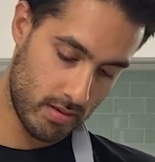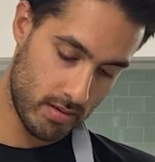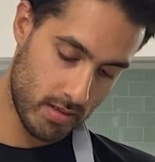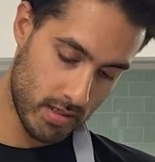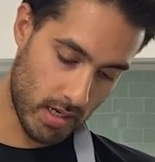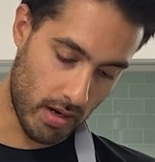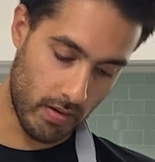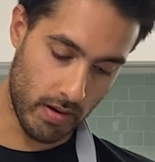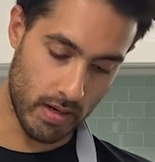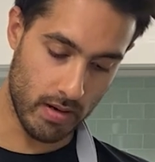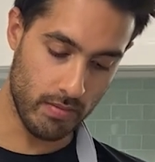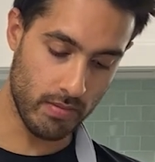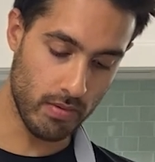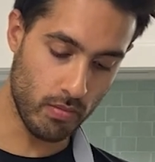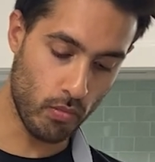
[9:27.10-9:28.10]
That's how you end
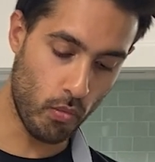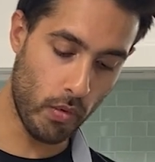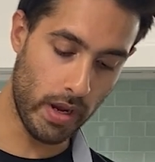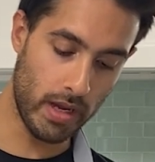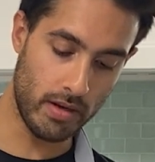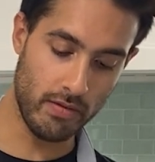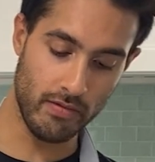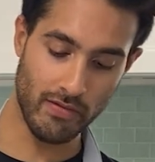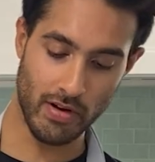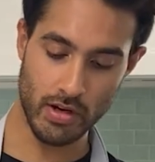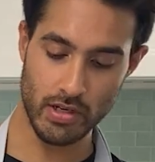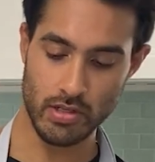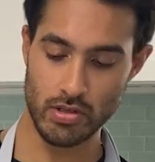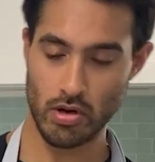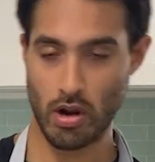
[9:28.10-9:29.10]
up with way too
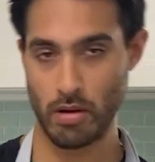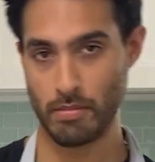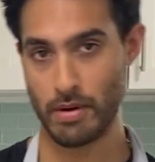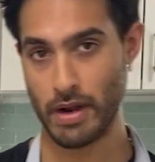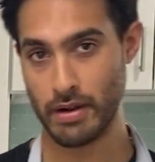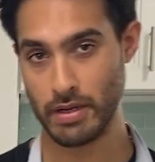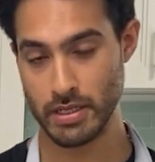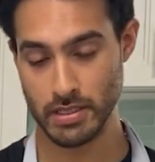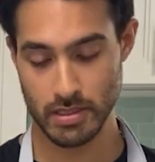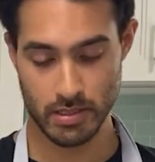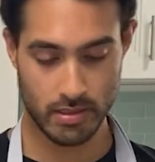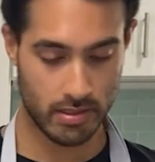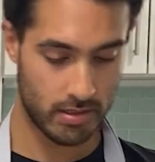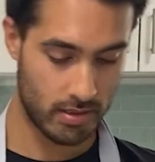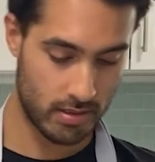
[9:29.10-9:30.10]
fucking strong brownies
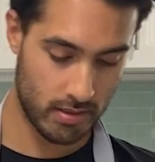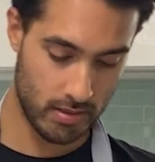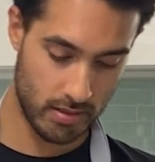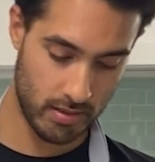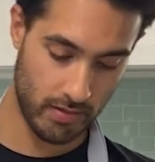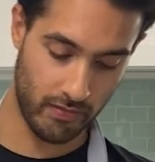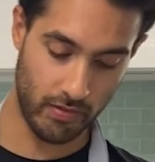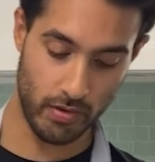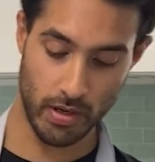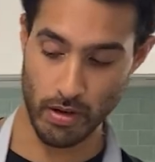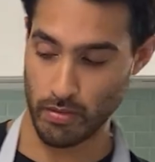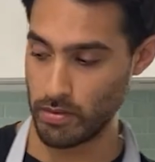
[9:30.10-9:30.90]
if you don't.